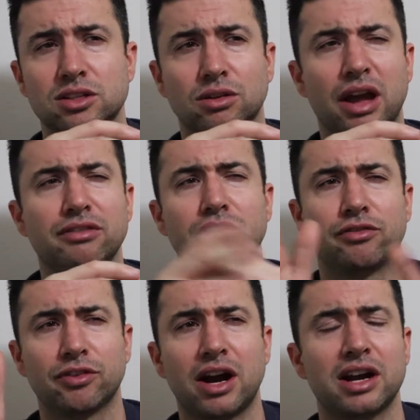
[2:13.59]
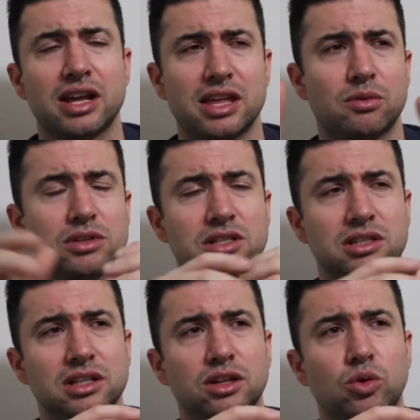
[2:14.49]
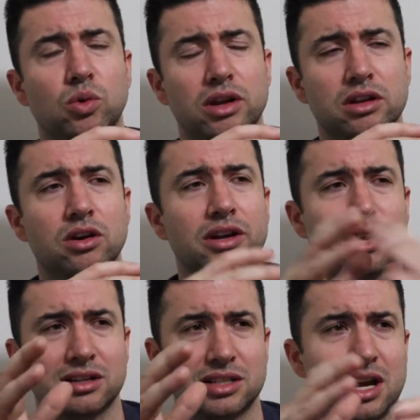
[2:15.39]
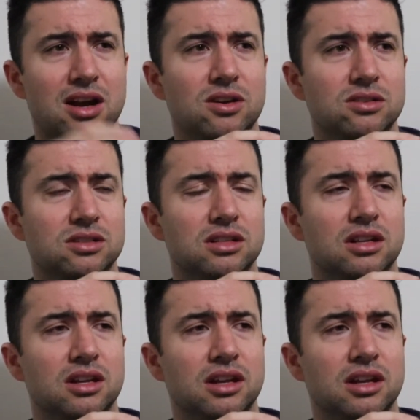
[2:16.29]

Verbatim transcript: So every Friday, that was the deal. We'd go down his house,